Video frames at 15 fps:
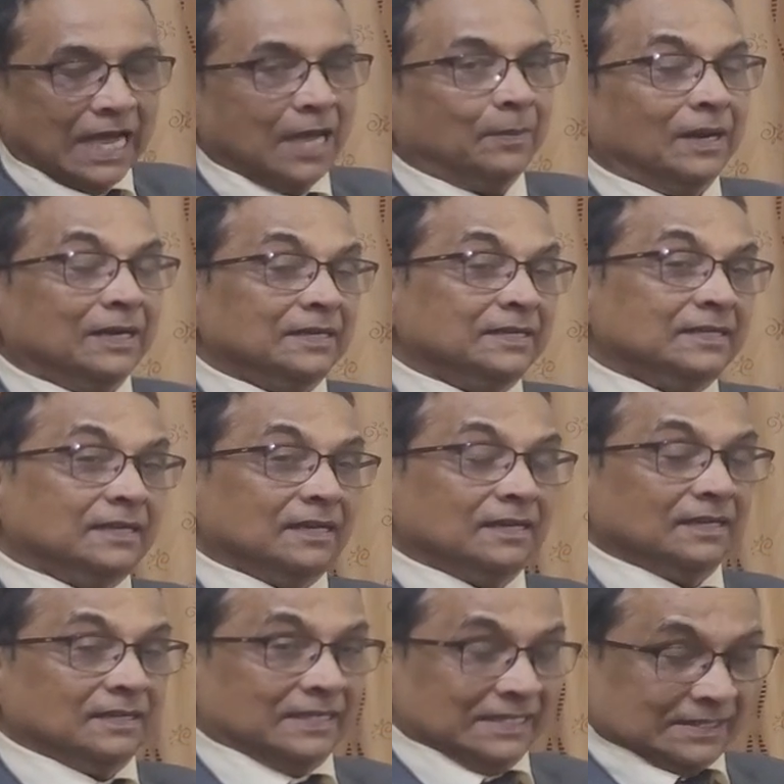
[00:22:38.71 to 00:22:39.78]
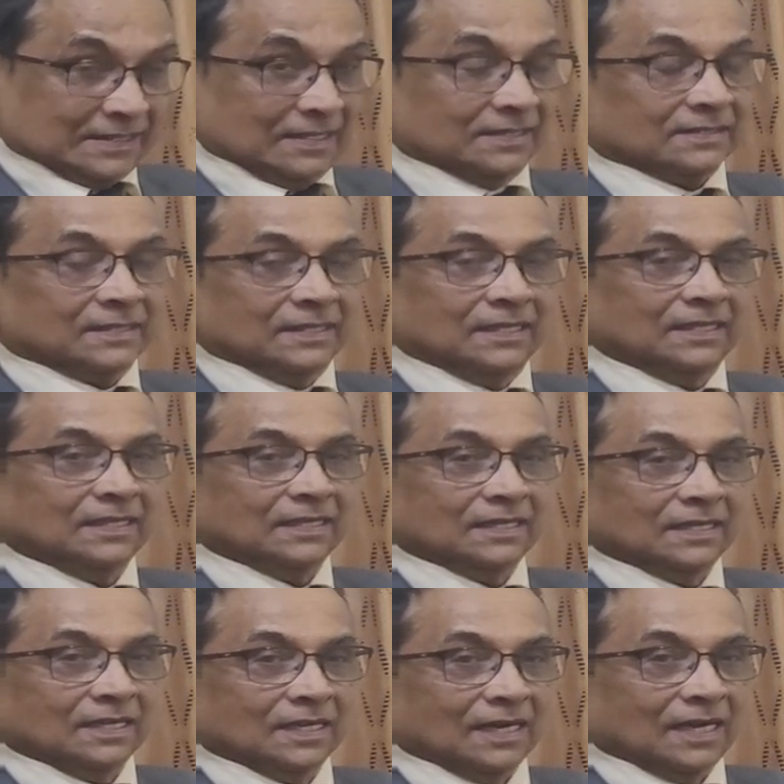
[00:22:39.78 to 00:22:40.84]
I have already discussed the
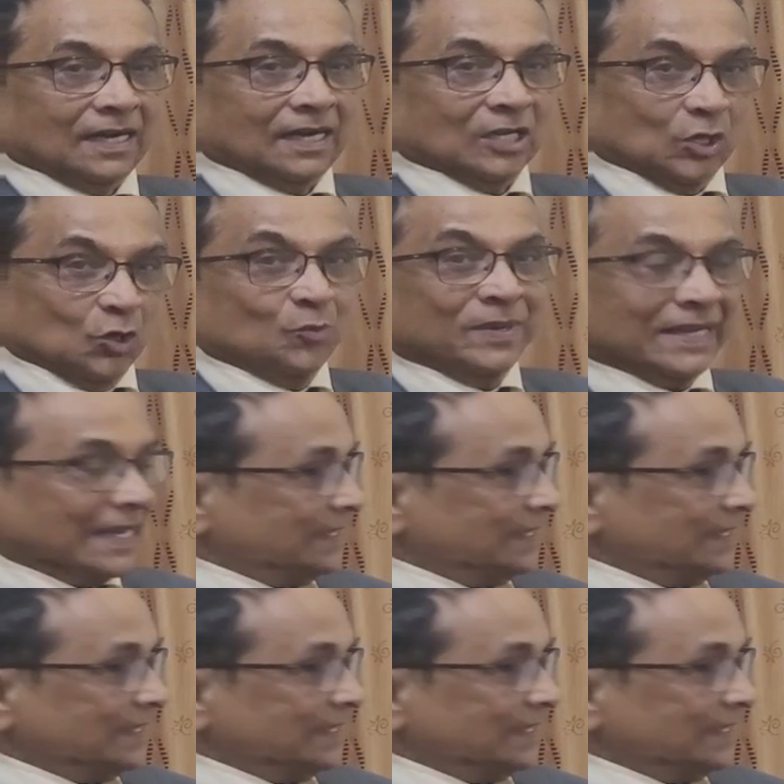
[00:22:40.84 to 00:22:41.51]
humic